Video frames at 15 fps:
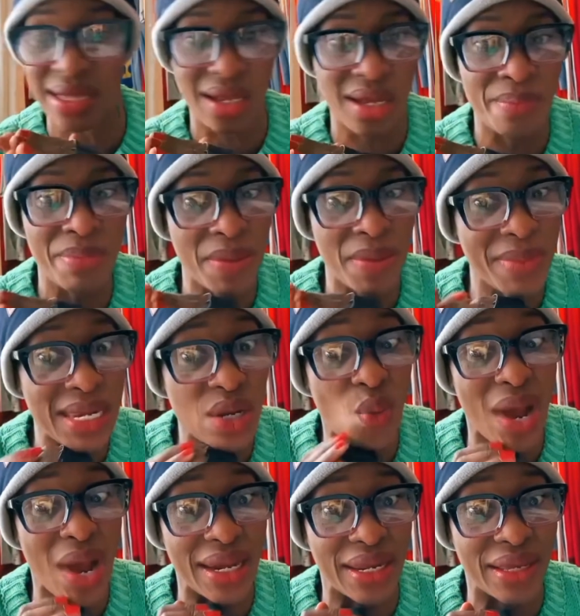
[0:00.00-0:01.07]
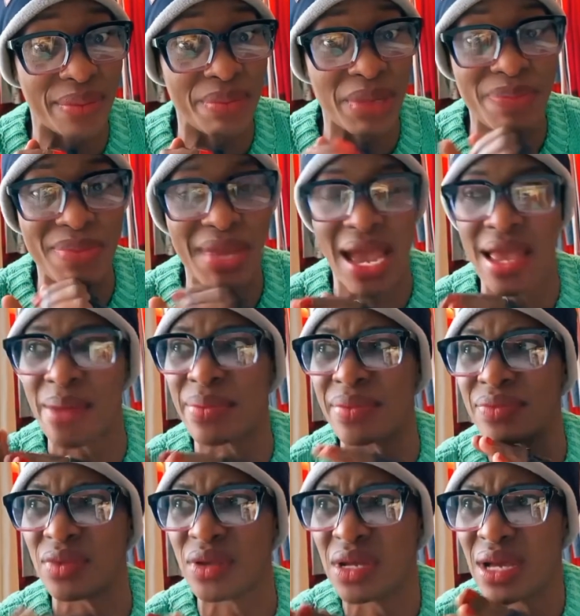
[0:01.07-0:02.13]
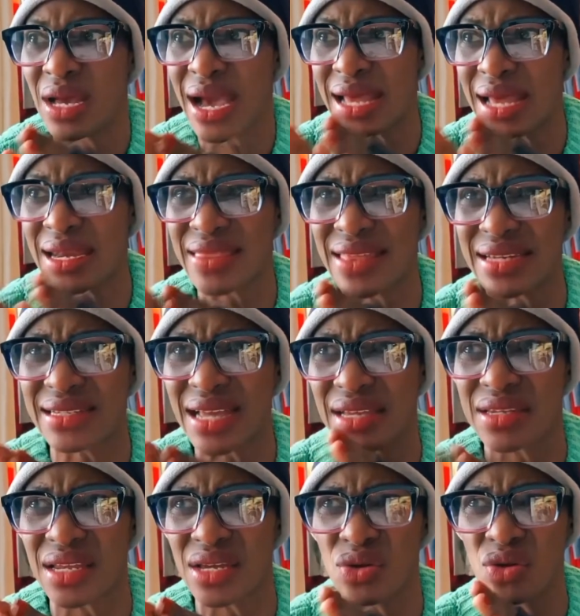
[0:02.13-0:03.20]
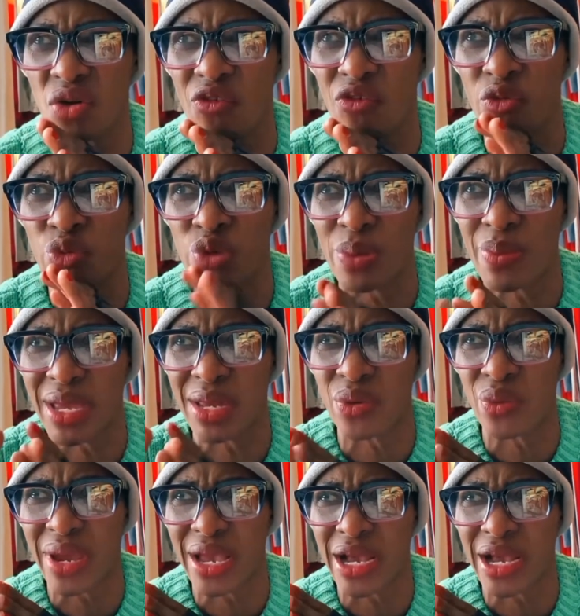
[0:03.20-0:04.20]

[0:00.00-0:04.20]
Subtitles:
mimi ni wale, mimi I am under that category of women where